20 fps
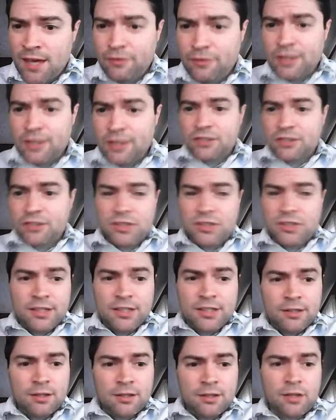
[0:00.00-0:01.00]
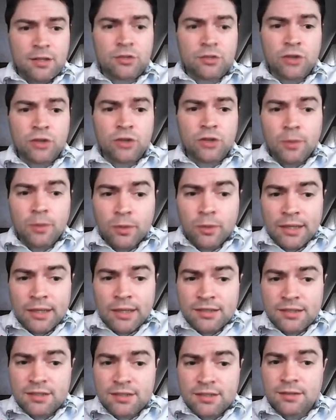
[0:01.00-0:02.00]
if you're interested in Chrome
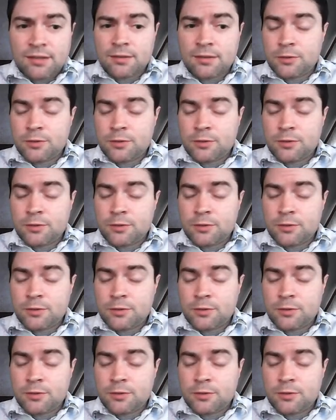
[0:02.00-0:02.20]
OS,